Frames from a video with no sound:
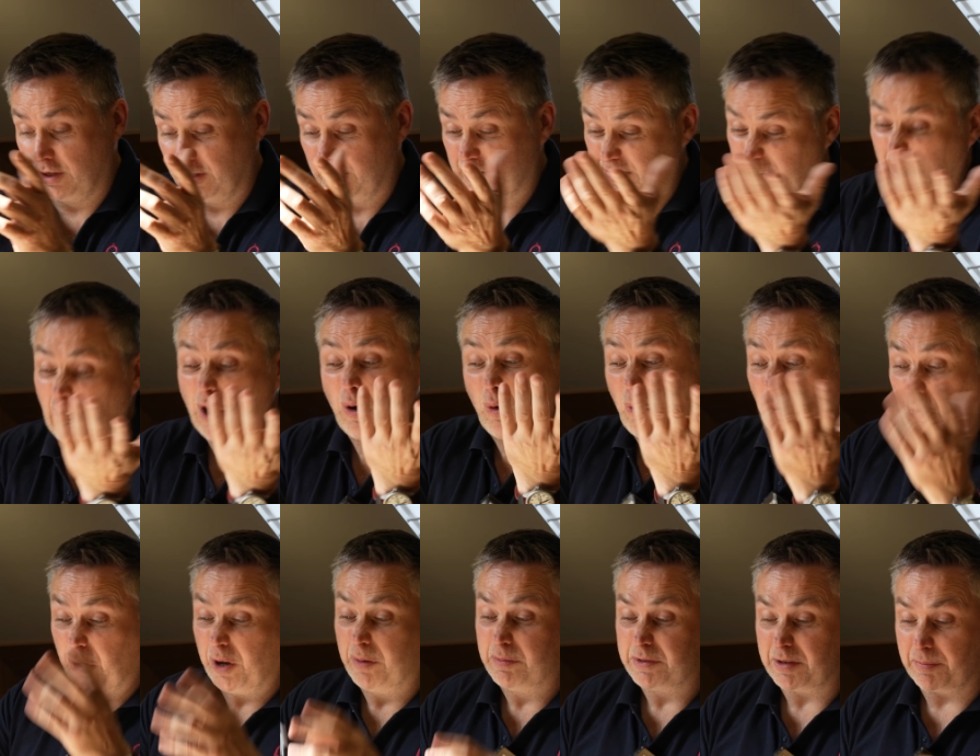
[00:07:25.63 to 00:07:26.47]
So that all
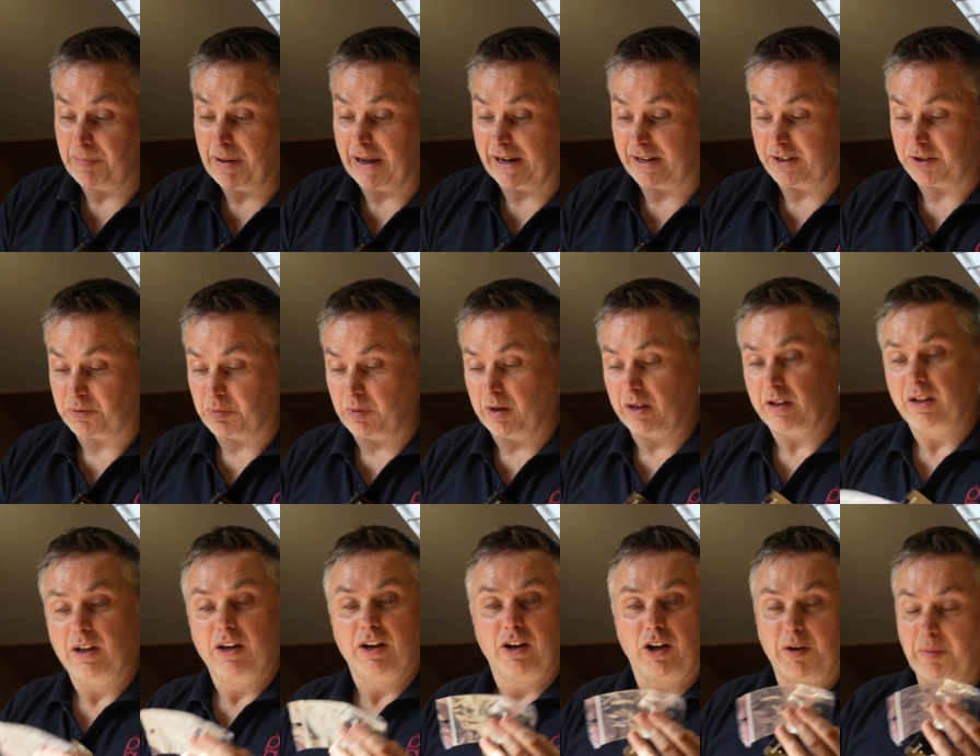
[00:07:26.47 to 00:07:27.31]
comes in a package
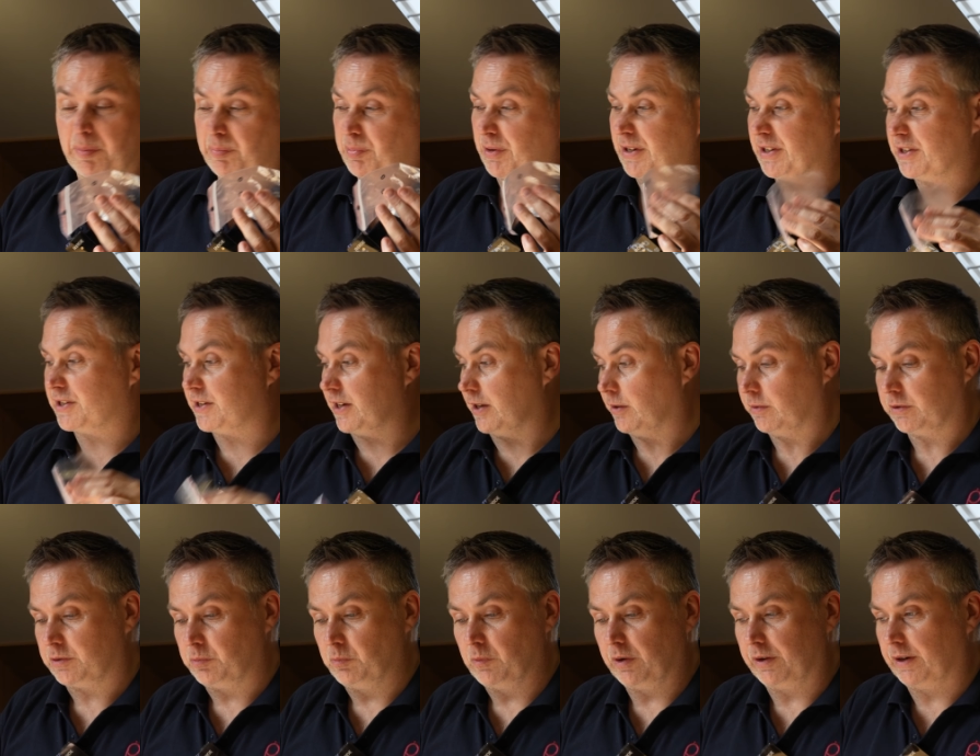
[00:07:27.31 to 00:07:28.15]
well, got breech
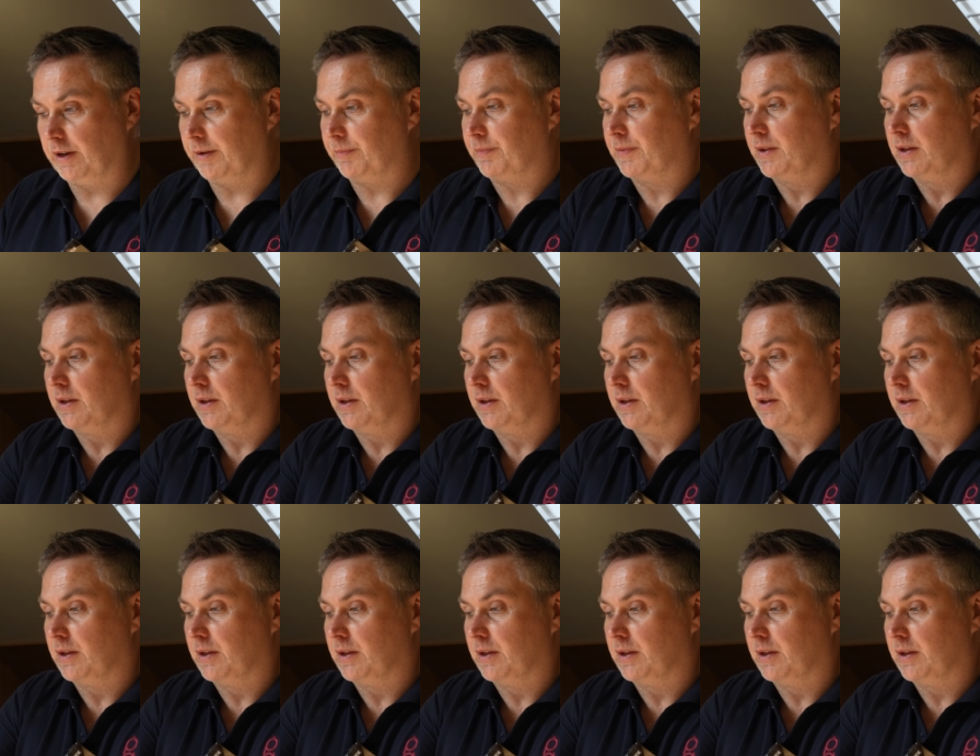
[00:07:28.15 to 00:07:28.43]
seals and whatnot.